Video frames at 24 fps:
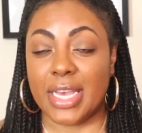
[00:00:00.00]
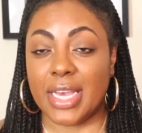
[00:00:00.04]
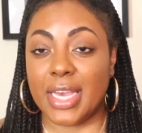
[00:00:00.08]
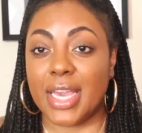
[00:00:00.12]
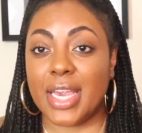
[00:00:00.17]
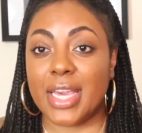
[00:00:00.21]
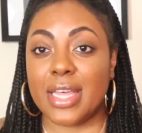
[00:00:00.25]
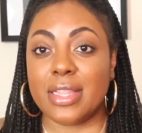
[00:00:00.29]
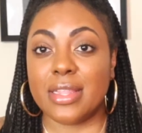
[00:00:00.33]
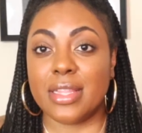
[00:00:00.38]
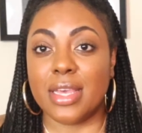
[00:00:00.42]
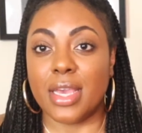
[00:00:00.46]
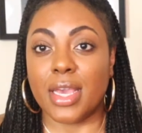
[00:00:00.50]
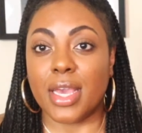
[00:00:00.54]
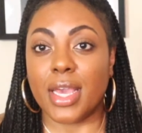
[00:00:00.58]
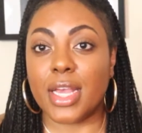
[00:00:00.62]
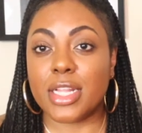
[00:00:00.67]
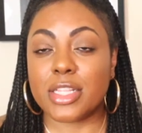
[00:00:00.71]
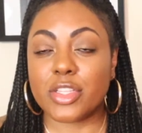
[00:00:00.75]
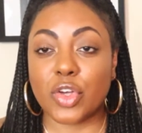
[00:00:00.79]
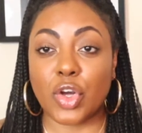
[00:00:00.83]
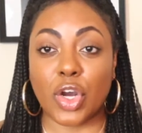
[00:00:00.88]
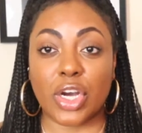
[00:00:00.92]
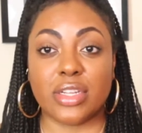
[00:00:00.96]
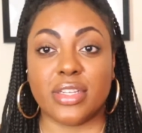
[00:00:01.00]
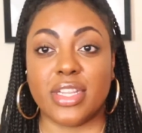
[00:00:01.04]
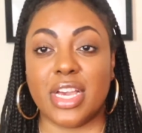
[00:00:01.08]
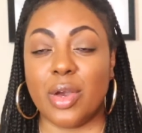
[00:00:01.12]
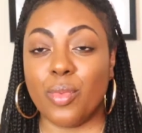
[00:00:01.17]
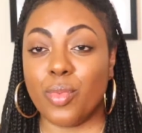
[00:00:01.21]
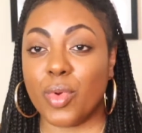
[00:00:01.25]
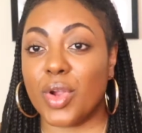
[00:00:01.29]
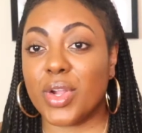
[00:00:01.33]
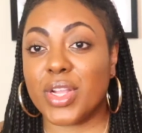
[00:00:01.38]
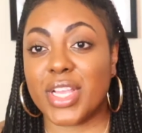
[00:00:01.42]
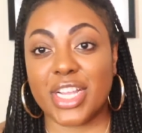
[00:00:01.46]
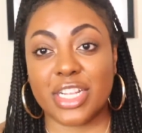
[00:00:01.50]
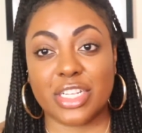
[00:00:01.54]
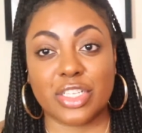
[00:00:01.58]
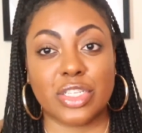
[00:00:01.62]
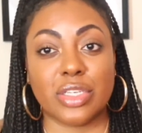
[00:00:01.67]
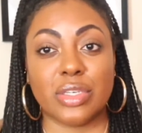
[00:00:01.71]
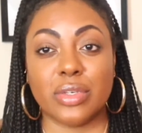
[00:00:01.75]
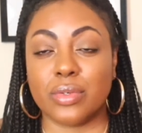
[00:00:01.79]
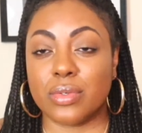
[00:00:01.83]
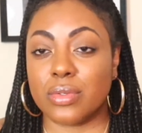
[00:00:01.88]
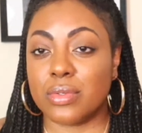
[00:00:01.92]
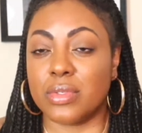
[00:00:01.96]
And it's called networking
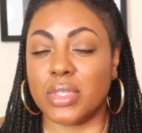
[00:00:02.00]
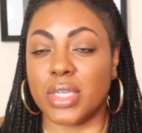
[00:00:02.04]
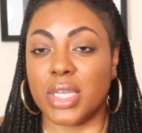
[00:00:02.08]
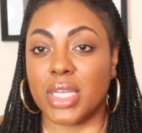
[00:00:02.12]
too.